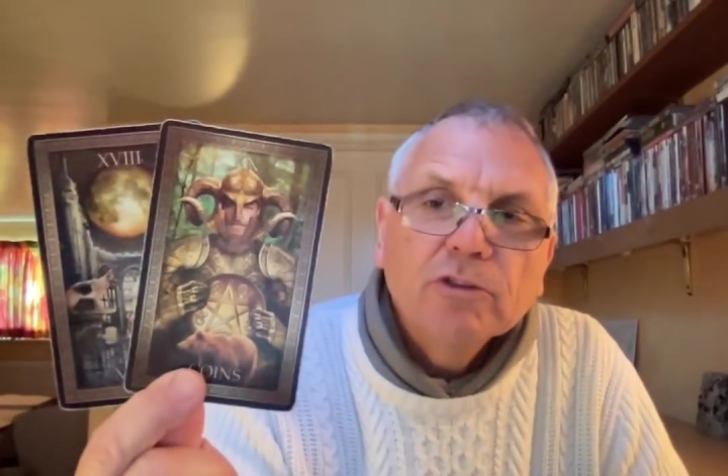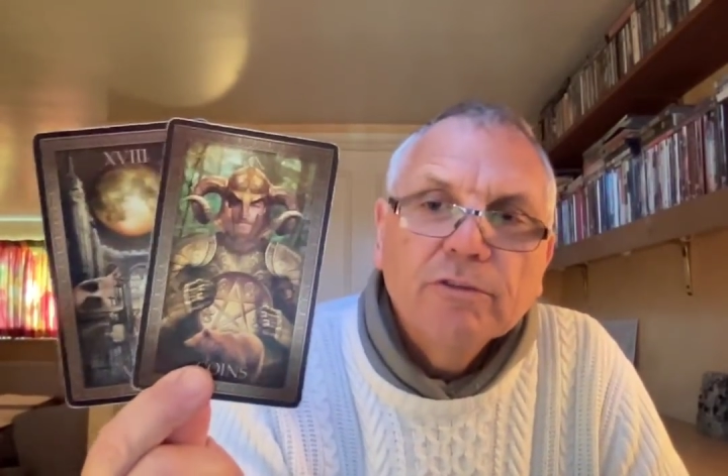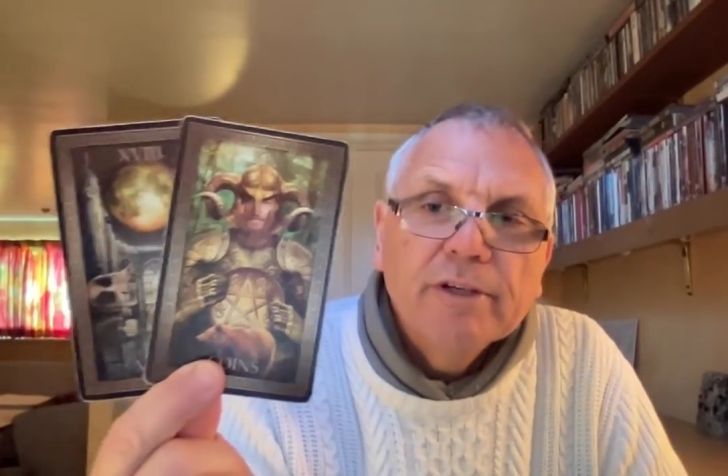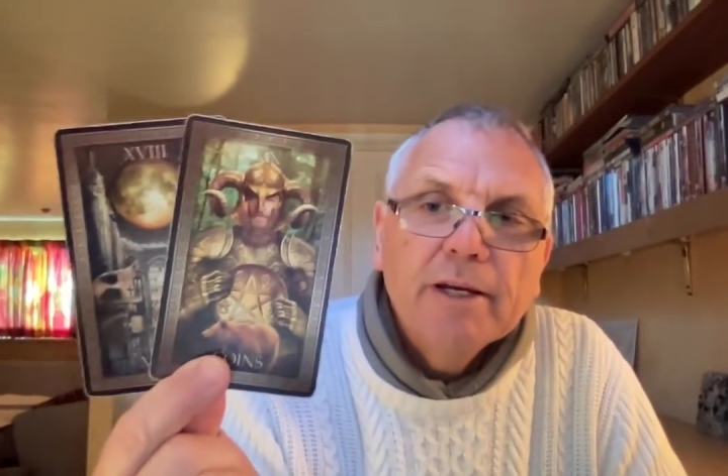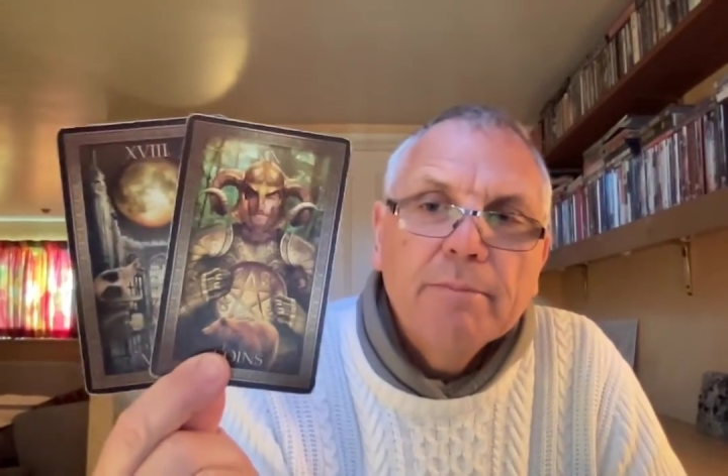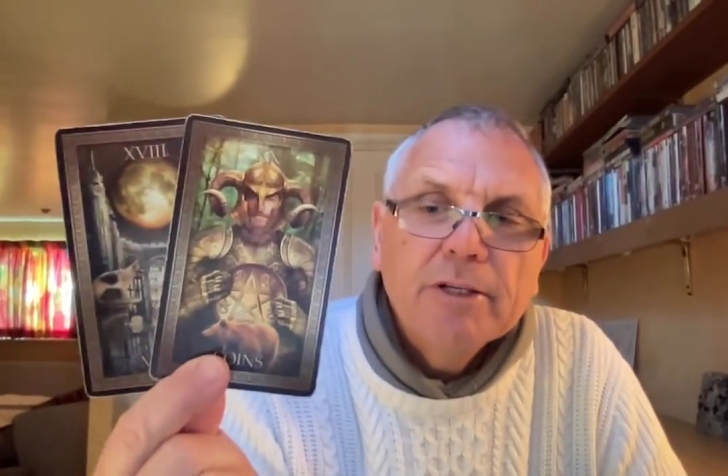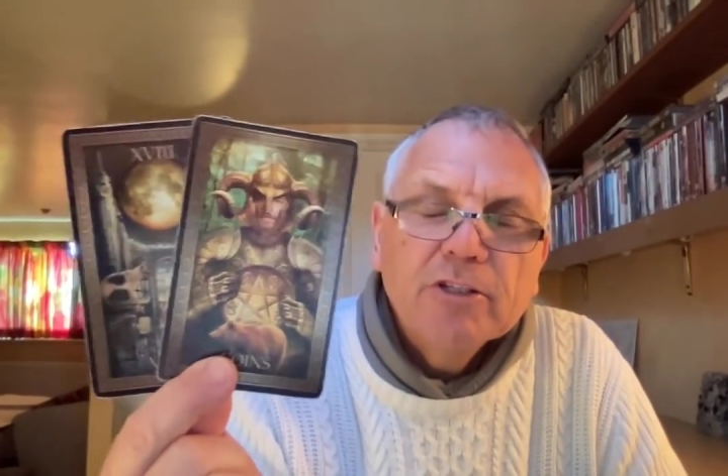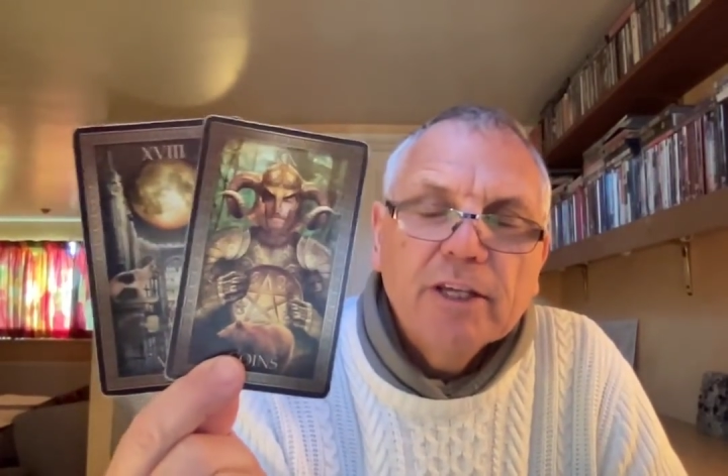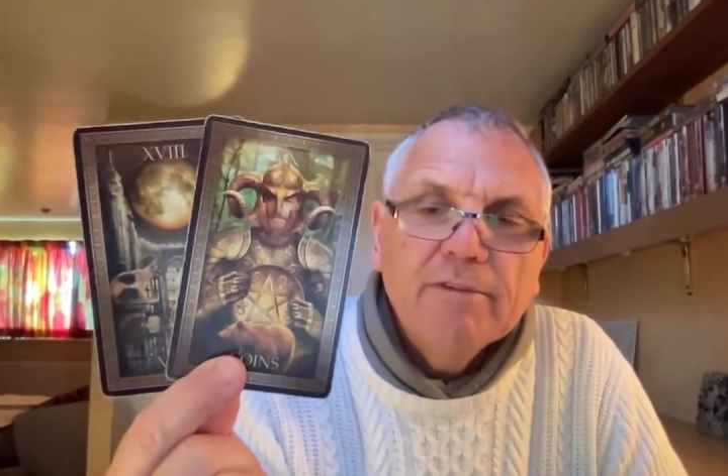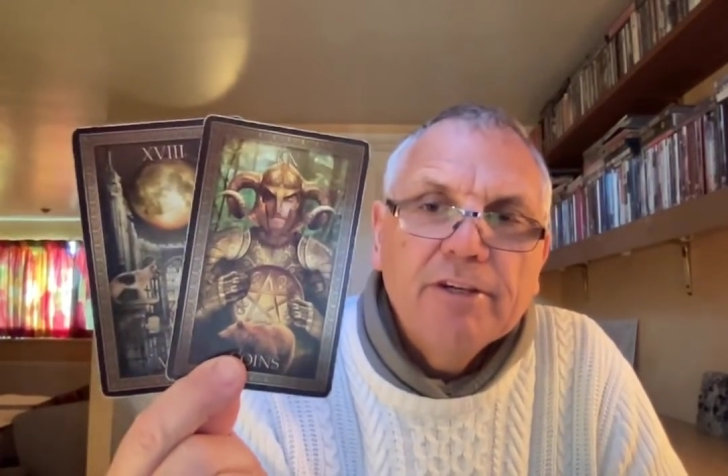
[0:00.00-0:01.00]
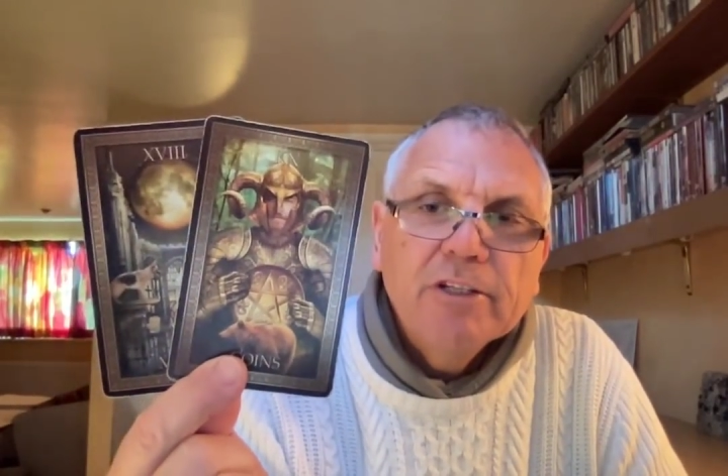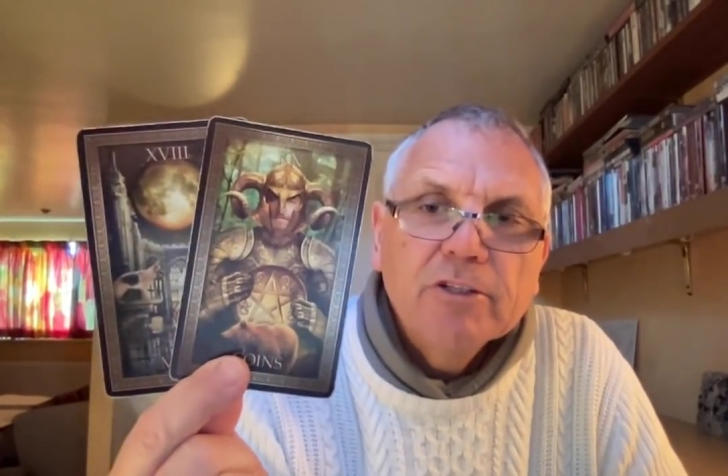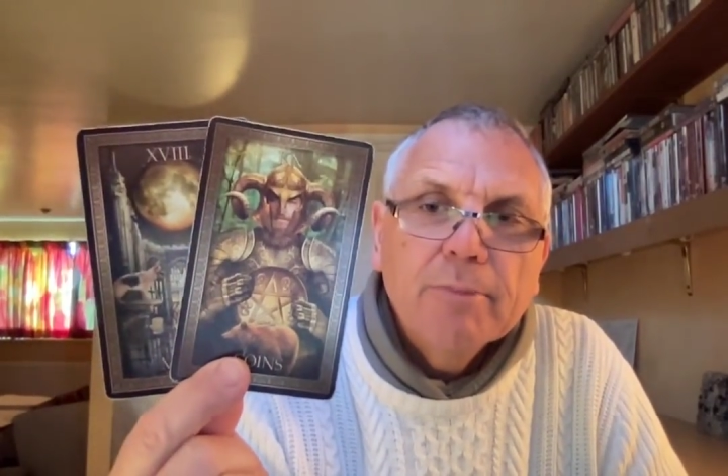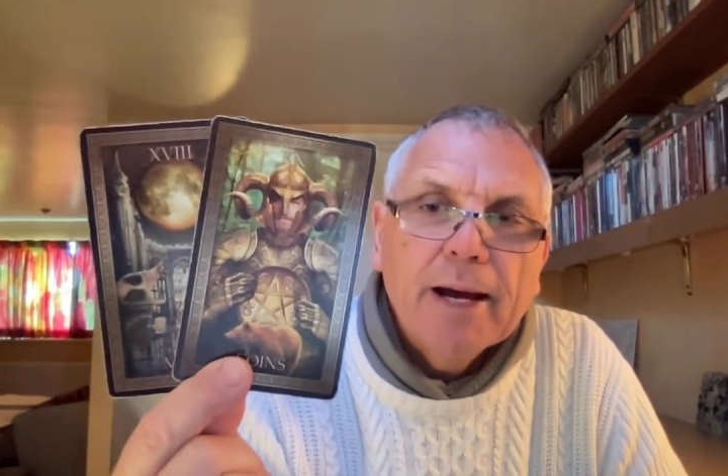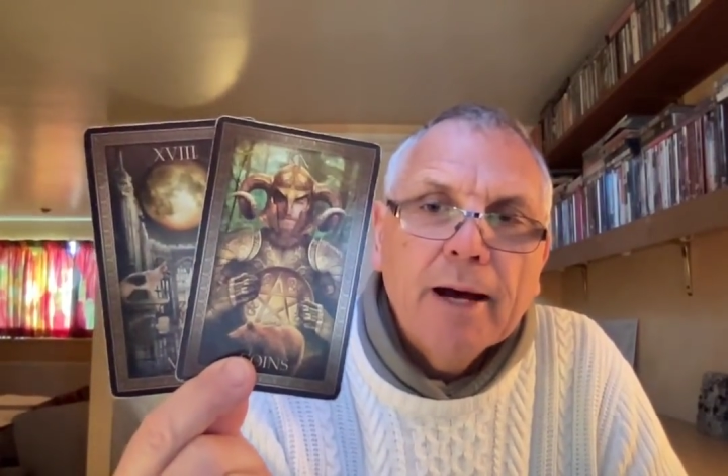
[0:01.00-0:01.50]
severe misgivings
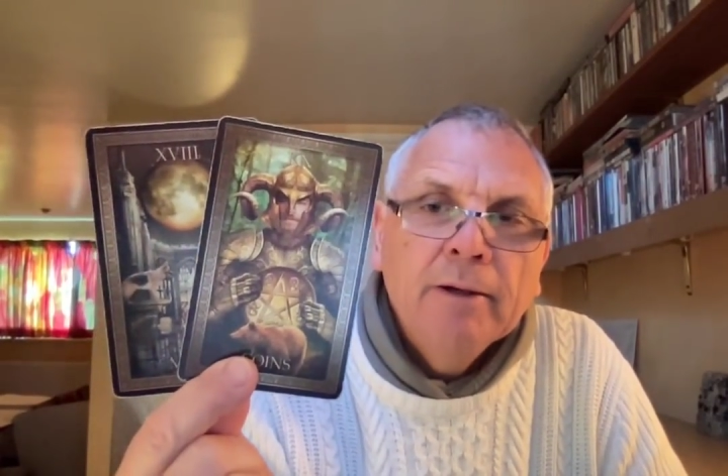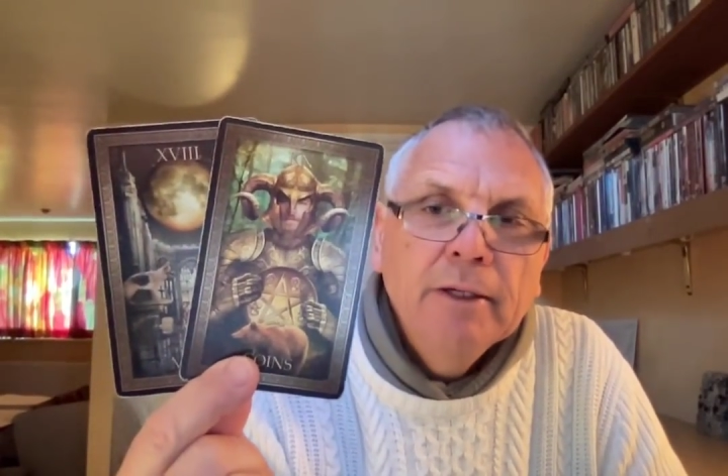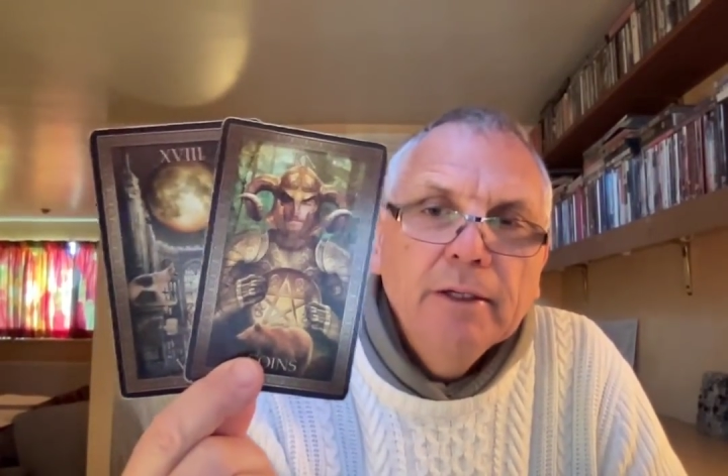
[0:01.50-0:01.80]
about